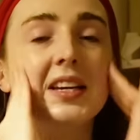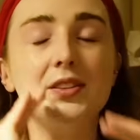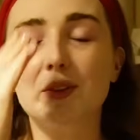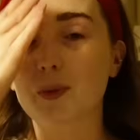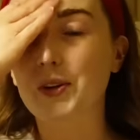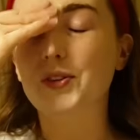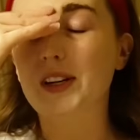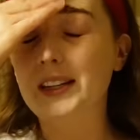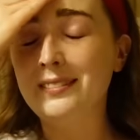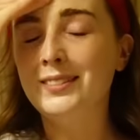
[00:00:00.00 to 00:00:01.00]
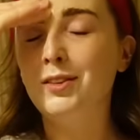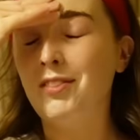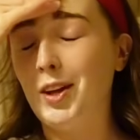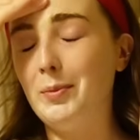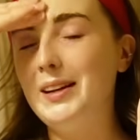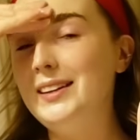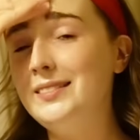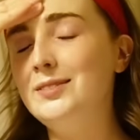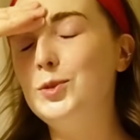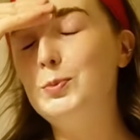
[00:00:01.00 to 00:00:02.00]
case you're wondering, the filming
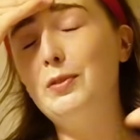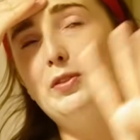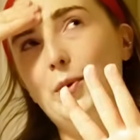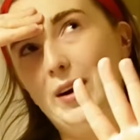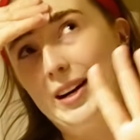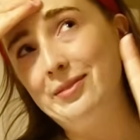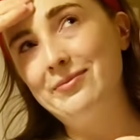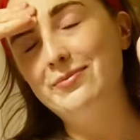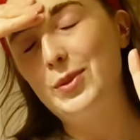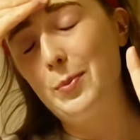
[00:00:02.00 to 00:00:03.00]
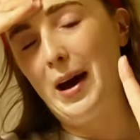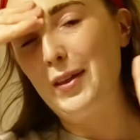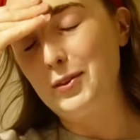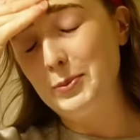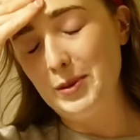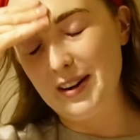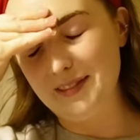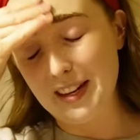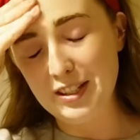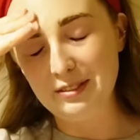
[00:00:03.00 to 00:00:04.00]
was before the bathroom
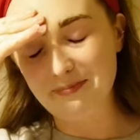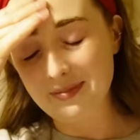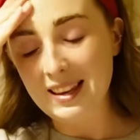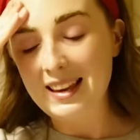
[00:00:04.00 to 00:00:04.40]
renovation.